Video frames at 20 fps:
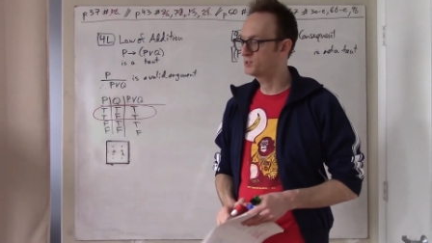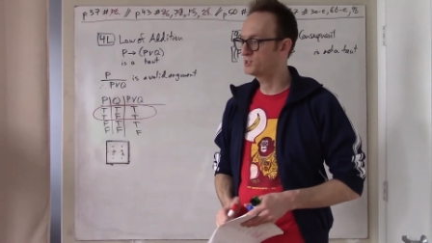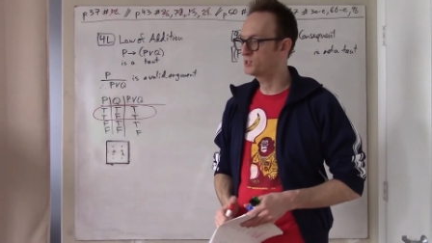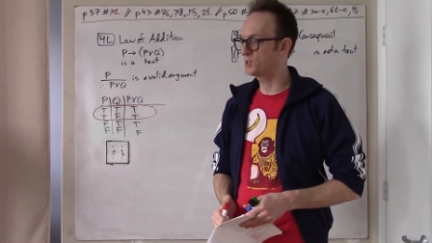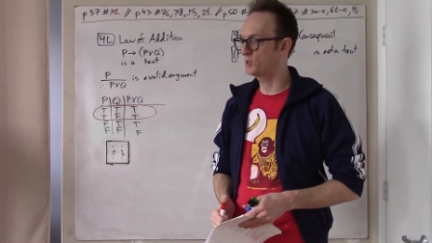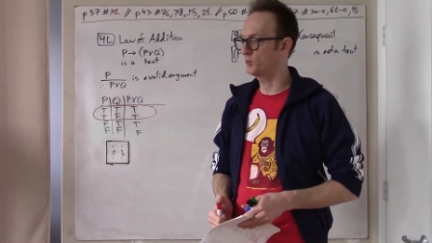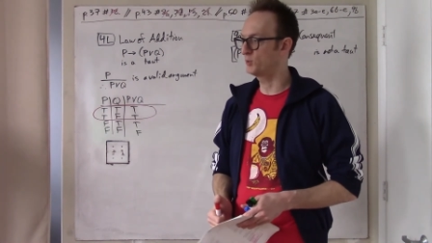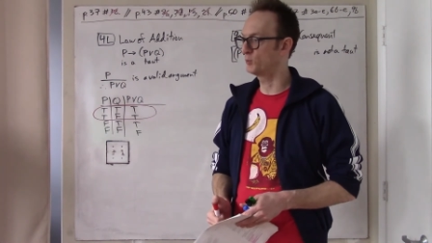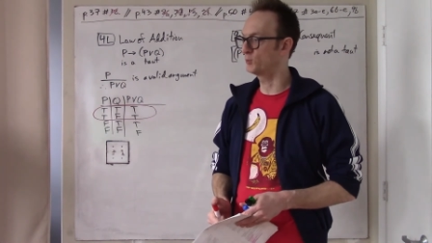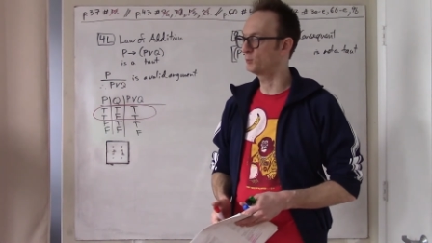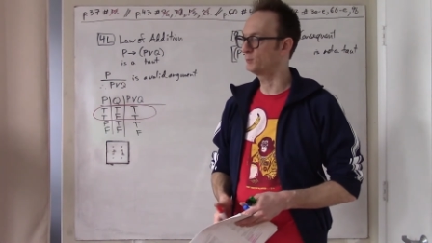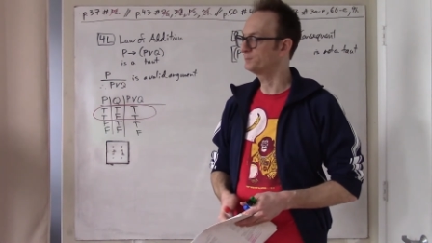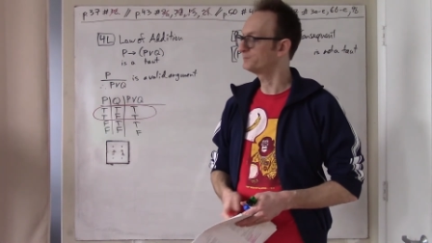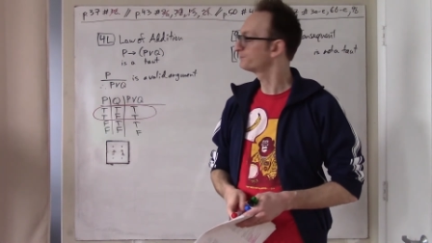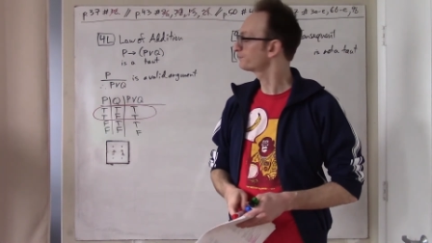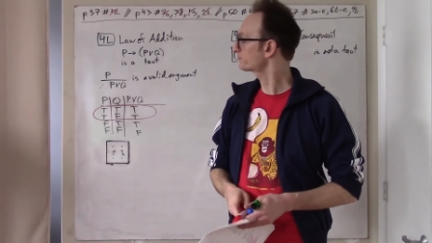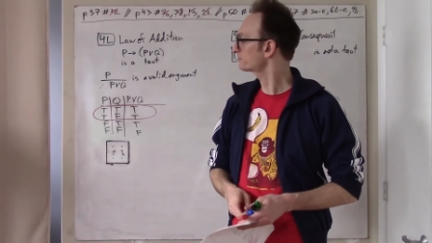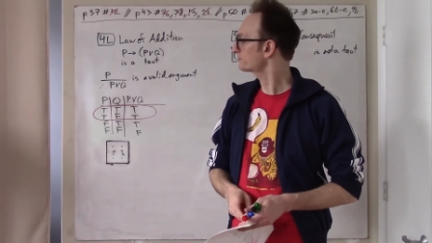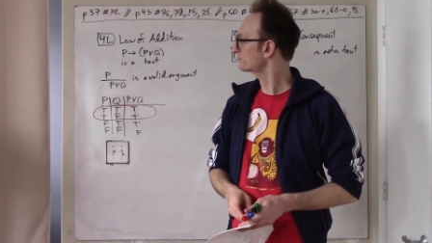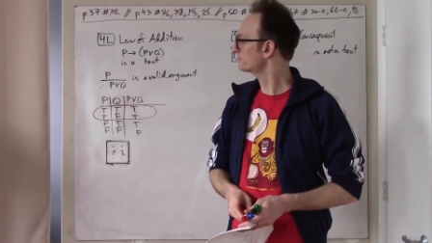to
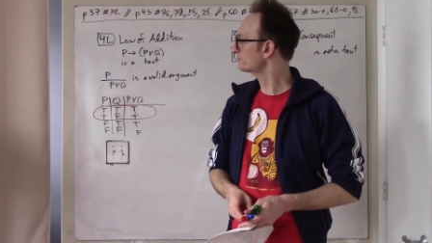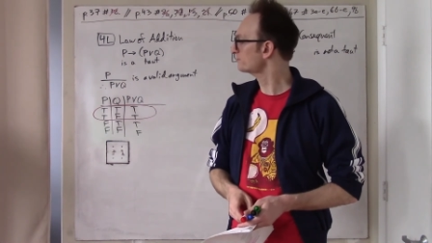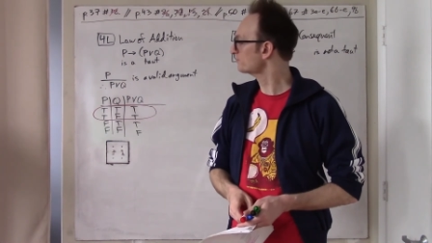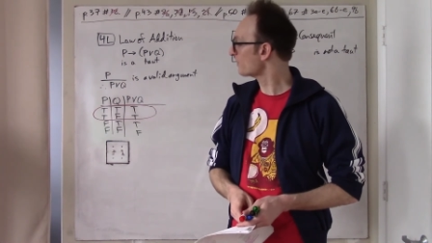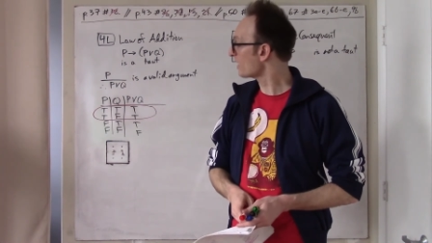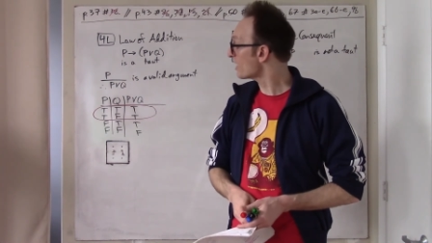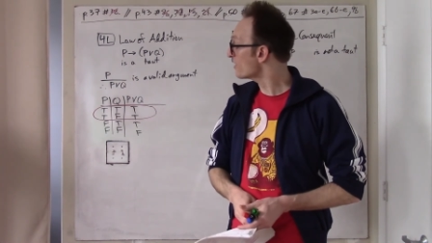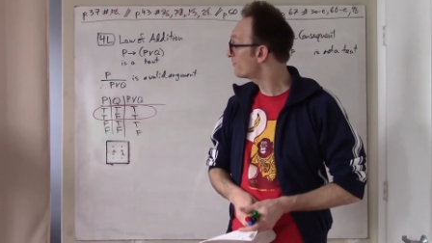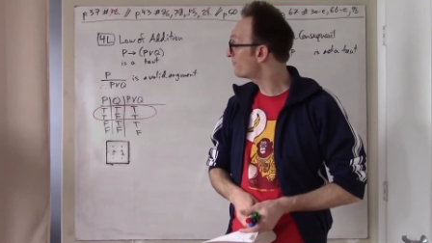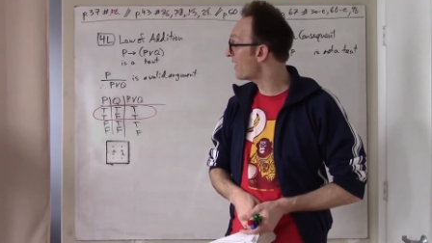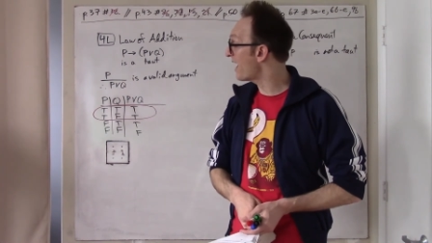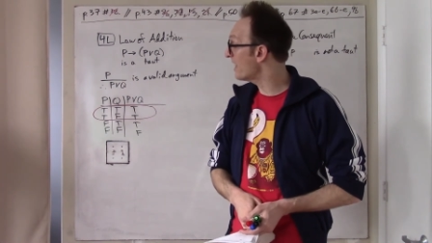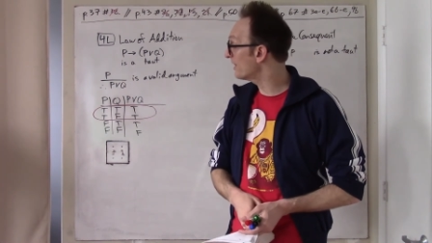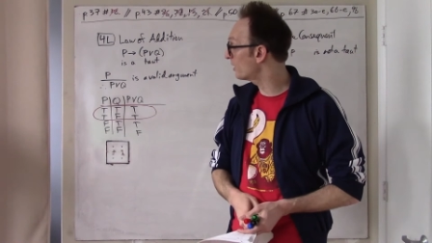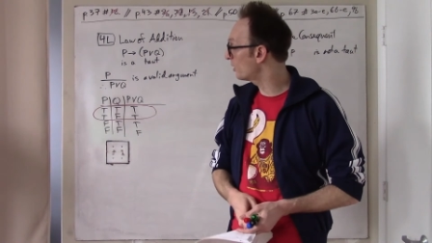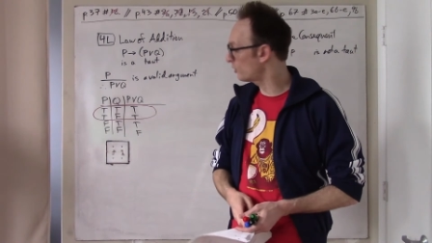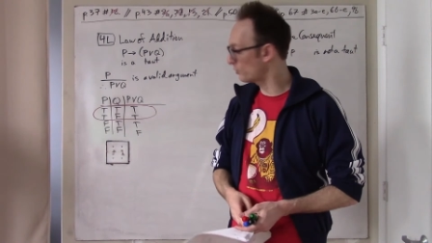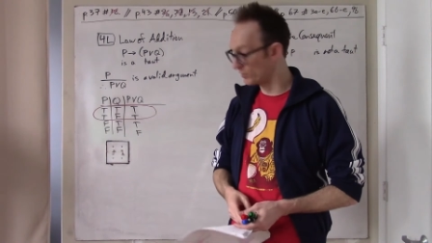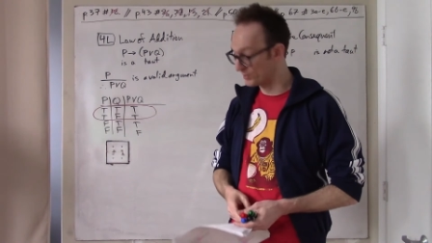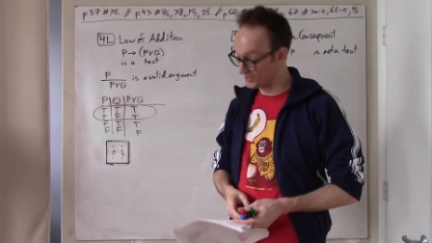
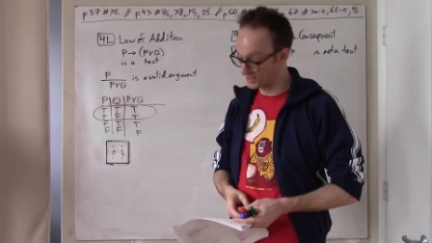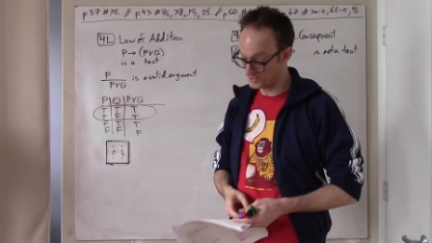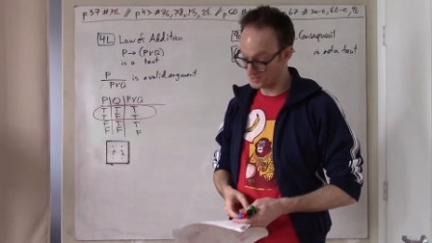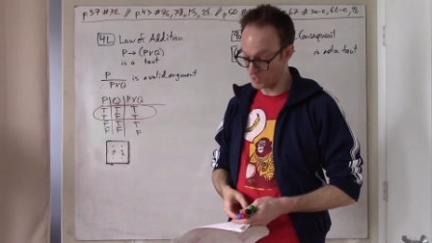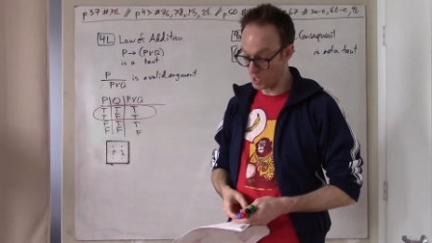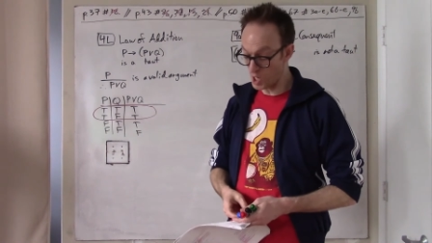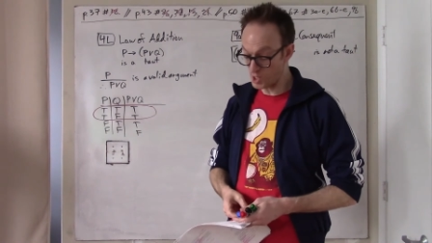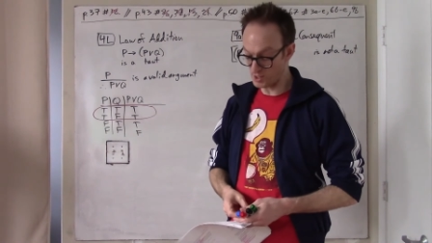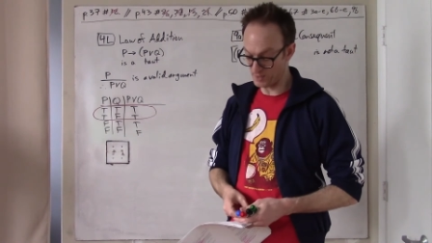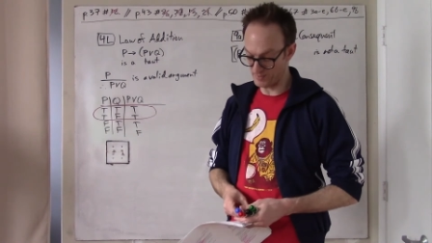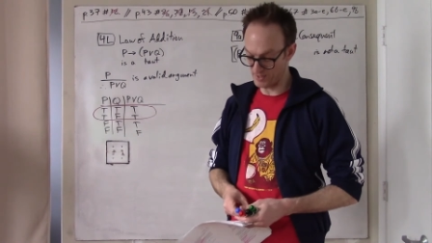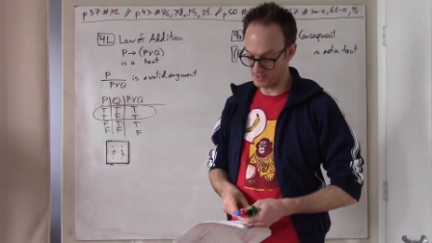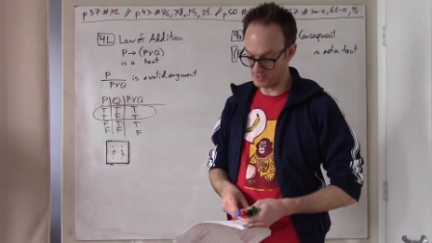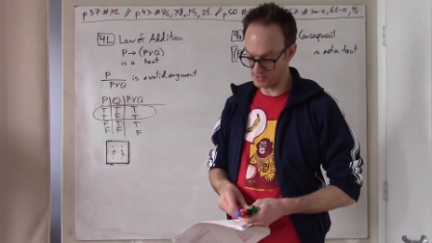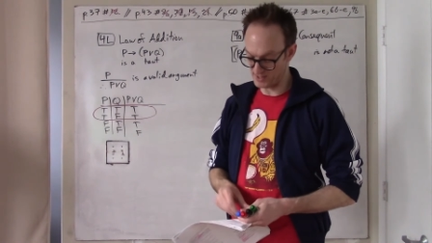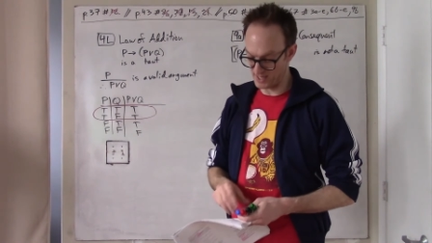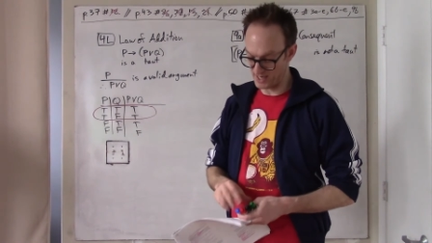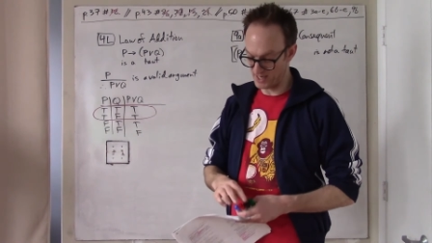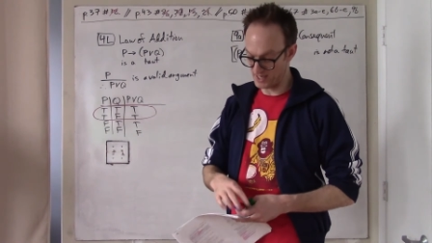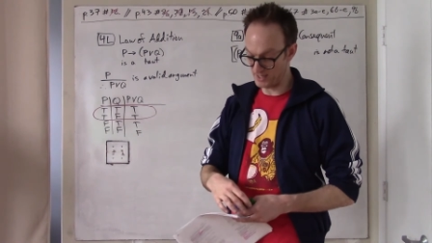follow this
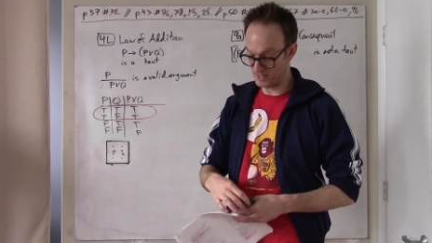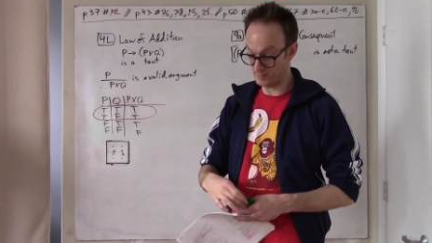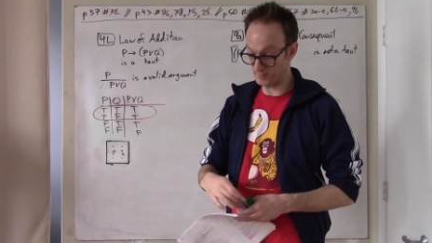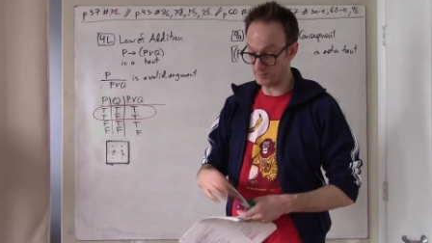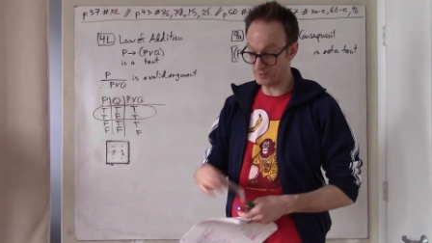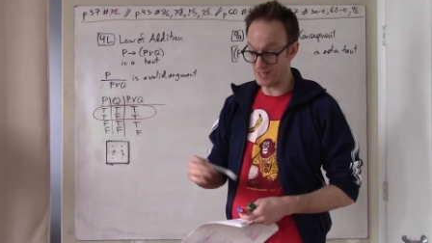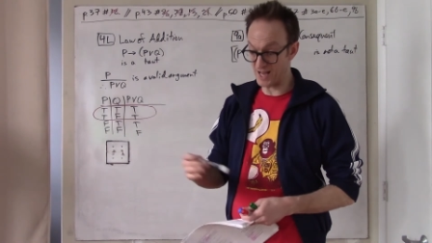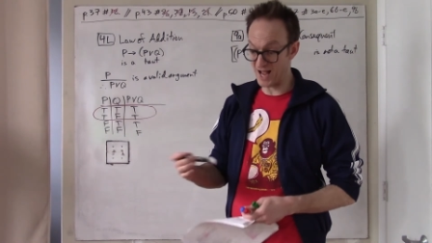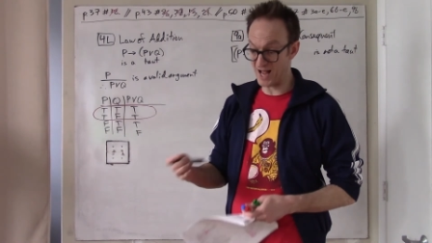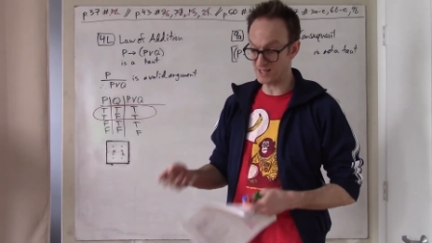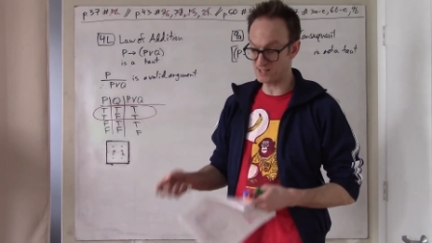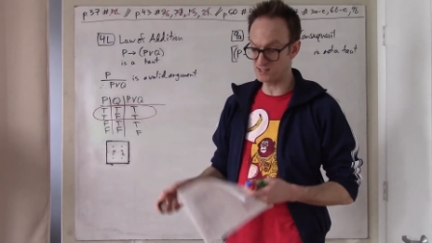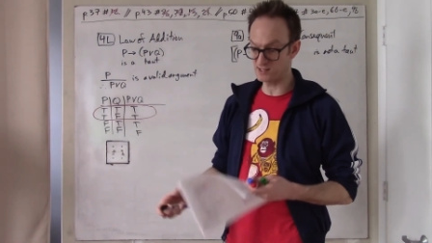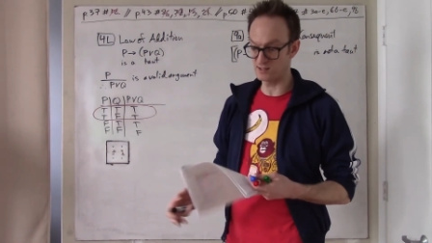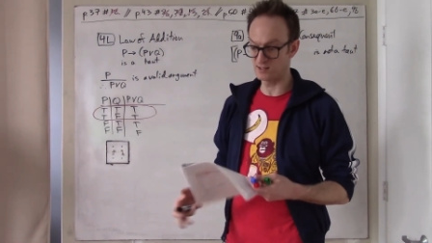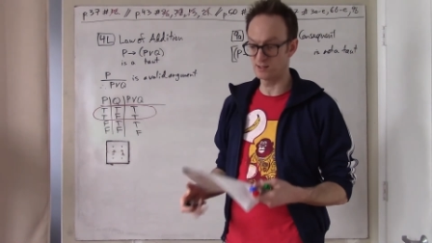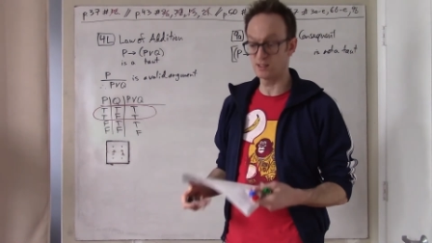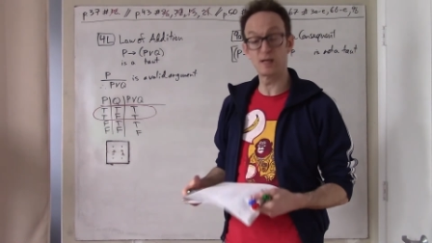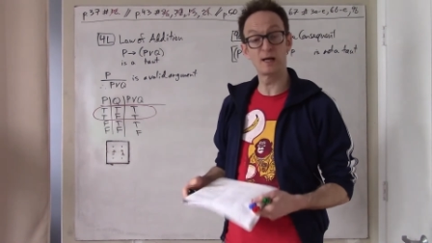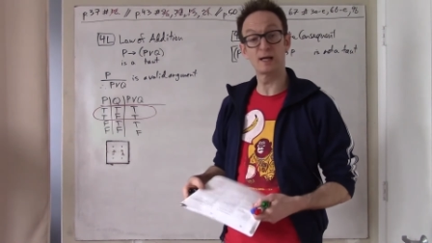argument. Uh, it will not
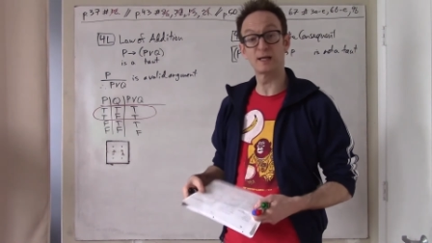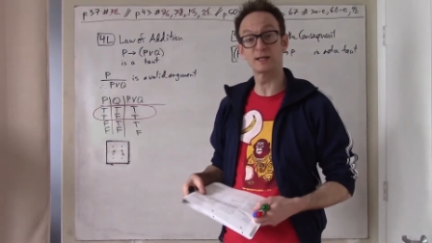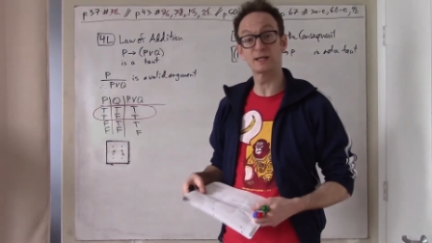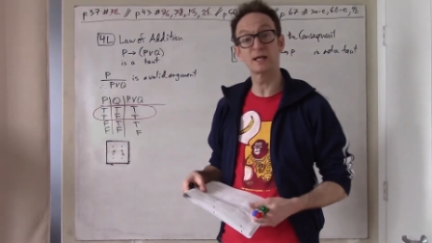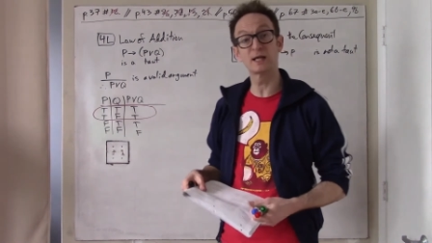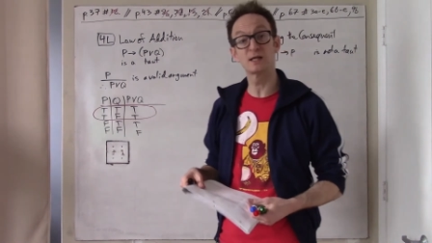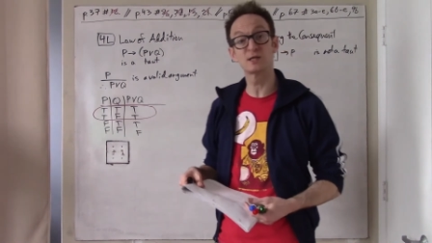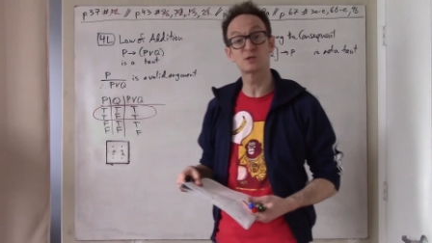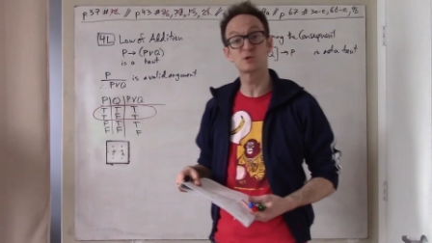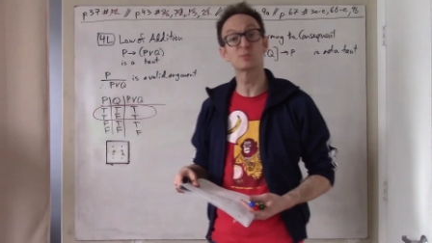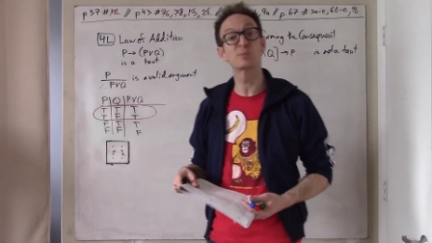uh, lead to